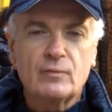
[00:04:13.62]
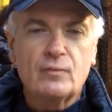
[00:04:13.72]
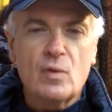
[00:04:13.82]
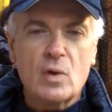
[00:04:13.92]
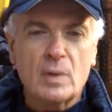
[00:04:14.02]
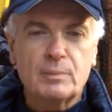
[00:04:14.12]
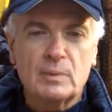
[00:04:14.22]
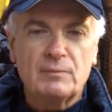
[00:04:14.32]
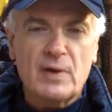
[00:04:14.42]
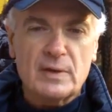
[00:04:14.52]
for
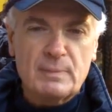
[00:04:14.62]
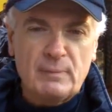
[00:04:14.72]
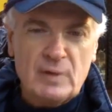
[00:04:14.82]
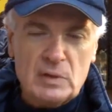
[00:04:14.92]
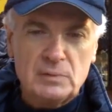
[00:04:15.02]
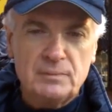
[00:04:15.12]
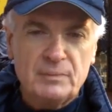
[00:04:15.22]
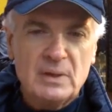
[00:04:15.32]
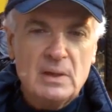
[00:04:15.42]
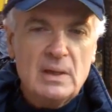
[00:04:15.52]
Father Pavone,
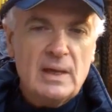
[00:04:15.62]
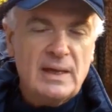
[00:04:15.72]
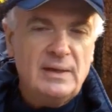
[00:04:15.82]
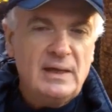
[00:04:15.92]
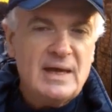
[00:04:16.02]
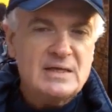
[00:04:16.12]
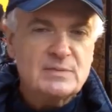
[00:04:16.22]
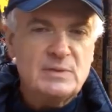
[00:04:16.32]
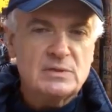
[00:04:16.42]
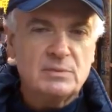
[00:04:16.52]
and he
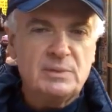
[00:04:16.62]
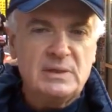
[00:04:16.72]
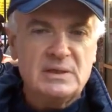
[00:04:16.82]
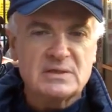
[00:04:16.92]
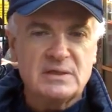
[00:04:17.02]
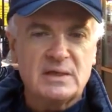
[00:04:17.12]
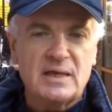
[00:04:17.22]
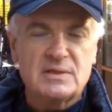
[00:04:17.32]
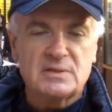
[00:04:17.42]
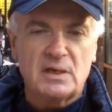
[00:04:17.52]
asked me to be his
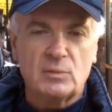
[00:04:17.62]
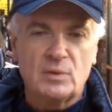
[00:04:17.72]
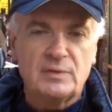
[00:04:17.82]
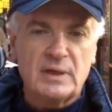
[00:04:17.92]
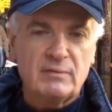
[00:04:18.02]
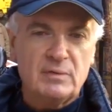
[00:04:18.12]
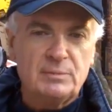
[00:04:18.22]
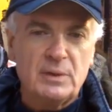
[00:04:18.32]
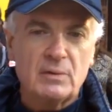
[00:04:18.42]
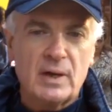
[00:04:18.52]
liaison with David
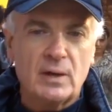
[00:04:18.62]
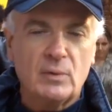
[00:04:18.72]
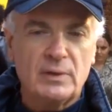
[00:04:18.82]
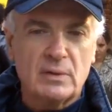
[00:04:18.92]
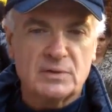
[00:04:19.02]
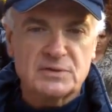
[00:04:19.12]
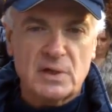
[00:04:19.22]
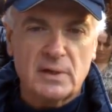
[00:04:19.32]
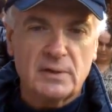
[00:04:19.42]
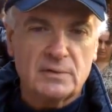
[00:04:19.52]
Bereit when they were
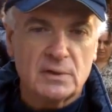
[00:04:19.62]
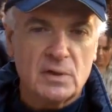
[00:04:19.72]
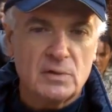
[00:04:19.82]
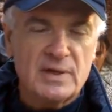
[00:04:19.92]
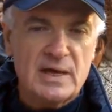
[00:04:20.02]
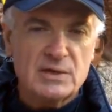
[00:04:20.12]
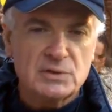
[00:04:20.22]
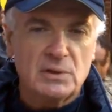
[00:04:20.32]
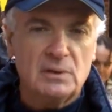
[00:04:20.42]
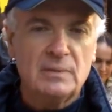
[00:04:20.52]
starting to go
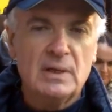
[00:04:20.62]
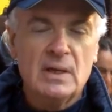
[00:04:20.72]
national.